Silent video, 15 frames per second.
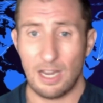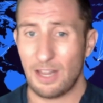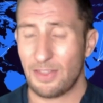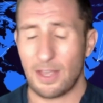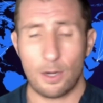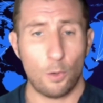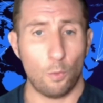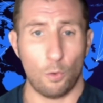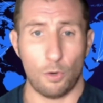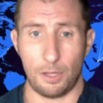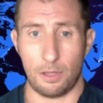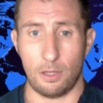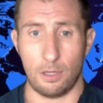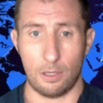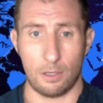they don't want to
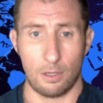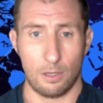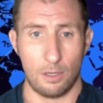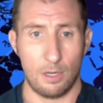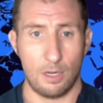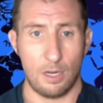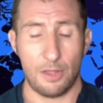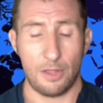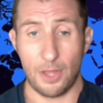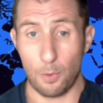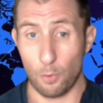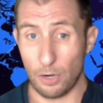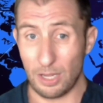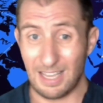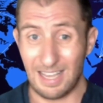think. They
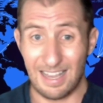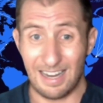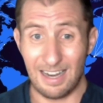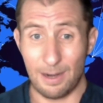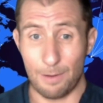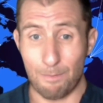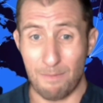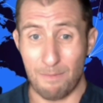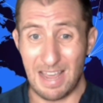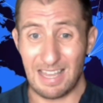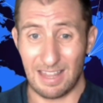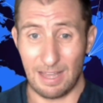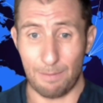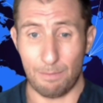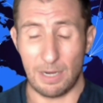want to get in and make
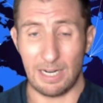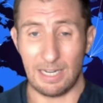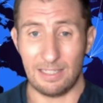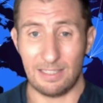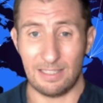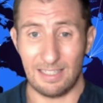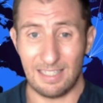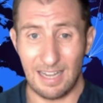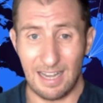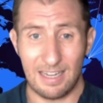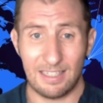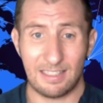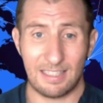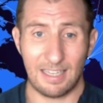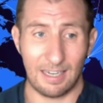that money today
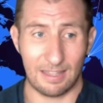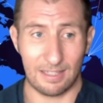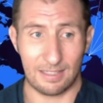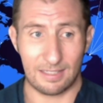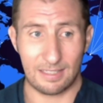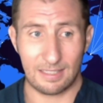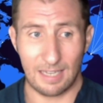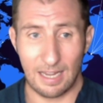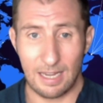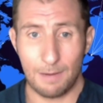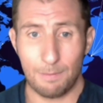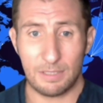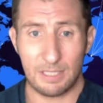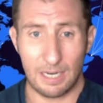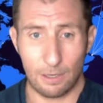selling the same
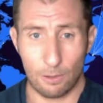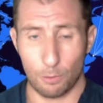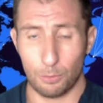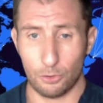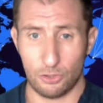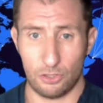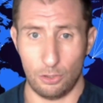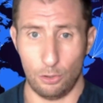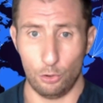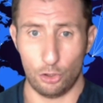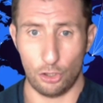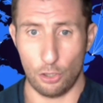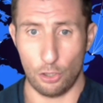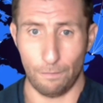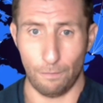terrible solution
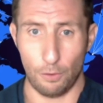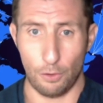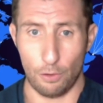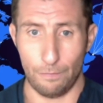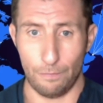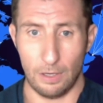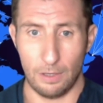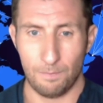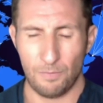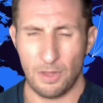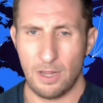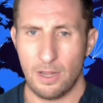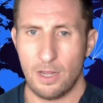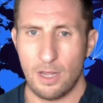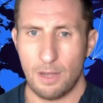over and over.
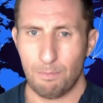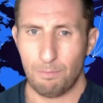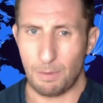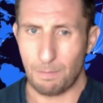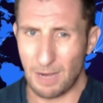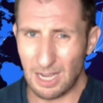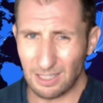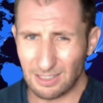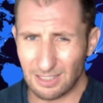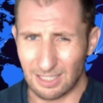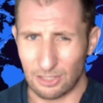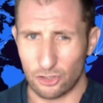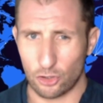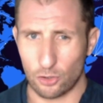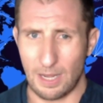But marketing
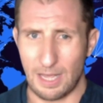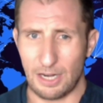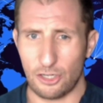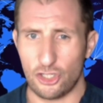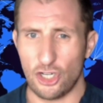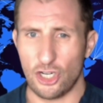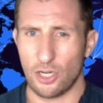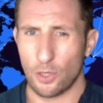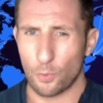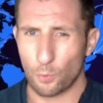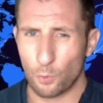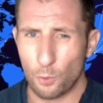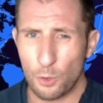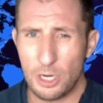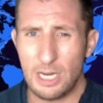strategy,
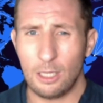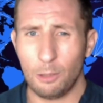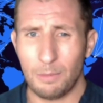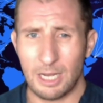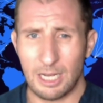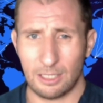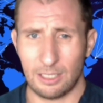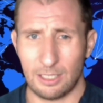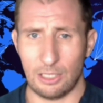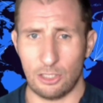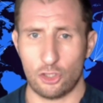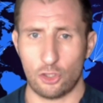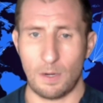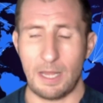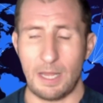real marketing
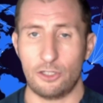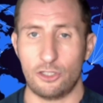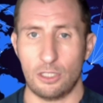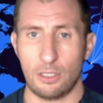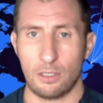strategy,